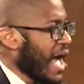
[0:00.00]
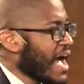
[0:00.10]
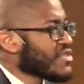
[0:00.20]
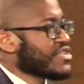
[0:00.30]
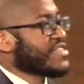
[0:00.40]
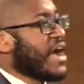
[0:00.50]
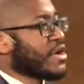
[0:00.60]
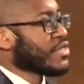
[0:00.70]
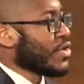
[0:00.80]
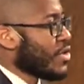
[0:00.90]
I
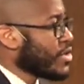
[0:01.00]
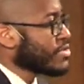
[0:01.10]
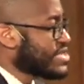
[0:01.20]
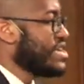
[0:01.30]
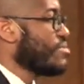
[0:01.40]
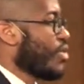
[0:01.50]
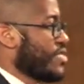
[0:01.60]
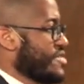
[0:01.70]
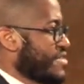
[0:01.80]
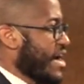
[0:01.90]
desire loyalty more
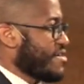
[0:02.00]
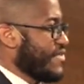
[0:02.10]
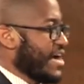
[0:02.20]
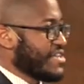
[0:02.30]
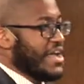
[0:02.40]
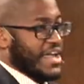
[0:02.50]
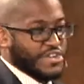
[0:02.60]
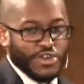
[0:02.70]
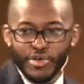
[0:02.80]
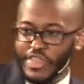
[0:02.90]
than sacrifice. And
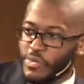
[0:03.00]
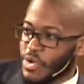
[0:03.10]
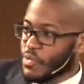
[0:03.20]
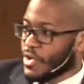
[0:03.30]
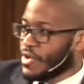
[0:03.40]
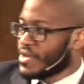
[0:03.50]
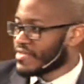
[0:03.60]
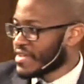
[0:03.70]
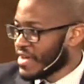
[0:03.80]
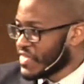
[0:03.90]
you know what that word
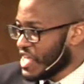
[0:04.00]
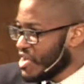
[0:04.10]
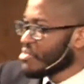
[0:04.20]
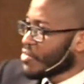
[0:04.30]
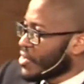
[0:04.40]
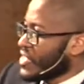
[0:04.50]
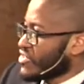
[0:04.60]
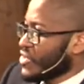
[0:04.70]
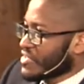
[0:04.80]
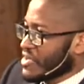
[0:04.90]
is, the Hebrew word that's
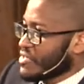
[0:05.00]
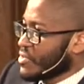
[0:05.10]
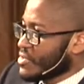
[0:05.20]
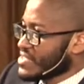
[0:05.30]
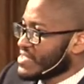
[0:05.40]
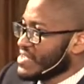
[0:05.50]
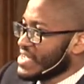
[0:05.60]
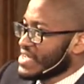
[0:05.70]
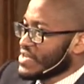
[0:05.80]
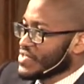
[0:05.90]
translated loyalty?
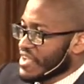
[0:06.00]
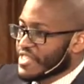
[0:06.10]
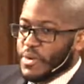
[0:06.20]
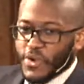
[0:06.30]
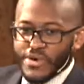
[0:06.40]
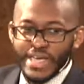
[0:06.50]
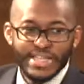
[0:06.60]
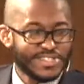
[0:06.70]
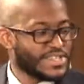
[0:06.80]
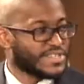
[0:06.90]
Well, that's that word
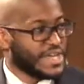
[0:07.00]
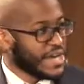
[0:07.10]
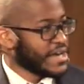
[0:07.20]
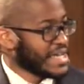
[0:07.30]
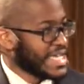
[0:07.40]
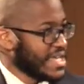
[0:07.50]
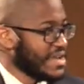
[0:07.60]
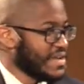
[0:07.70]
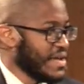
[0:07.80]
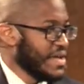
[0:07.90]
hesed there
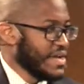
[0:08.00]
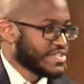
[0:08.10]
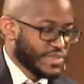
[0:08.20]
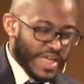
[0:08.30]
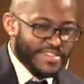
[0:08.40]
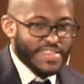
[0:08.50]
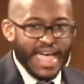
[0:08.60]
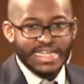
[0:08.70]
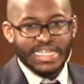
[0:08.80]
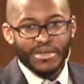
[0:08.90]
again. So that's the
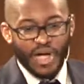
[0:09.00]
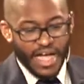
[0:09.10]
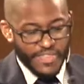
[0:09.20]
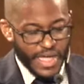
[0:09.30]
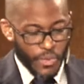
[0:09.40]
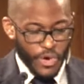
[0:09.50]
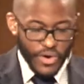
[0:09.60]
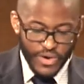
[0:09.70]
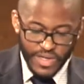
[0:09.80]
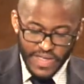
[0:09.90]
idea behind that
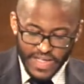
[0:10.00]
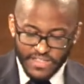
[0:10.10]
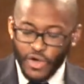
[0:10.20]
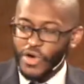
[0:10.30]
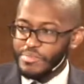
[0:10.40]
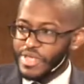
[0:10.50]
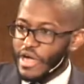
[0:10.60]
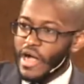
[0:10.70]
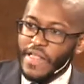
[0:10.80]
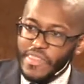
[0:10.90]
word. It's going
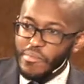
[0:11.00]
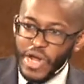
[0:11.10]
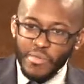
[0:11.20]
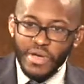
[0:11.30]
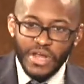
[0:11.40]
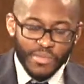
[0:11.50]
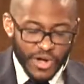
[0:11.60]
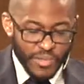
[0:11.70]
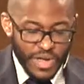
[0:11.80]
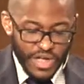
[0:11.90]
beyond the bare
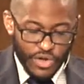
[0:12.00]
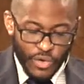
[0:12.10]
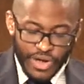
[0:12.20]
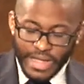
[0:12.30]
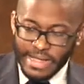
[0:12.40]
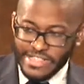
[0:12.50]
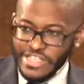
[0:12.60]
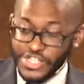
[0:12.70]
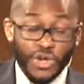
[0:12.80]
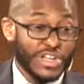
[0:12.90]
minimum, going
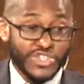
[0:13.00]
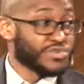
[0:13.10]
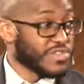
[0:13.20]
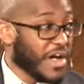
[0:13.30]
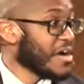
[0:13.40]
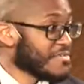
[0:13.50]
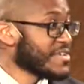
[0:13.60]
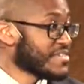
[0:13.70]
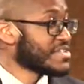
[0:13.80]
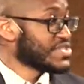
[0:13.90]
and showing true love,
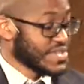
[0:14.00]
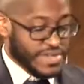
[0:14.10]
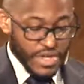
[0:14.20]
essentially,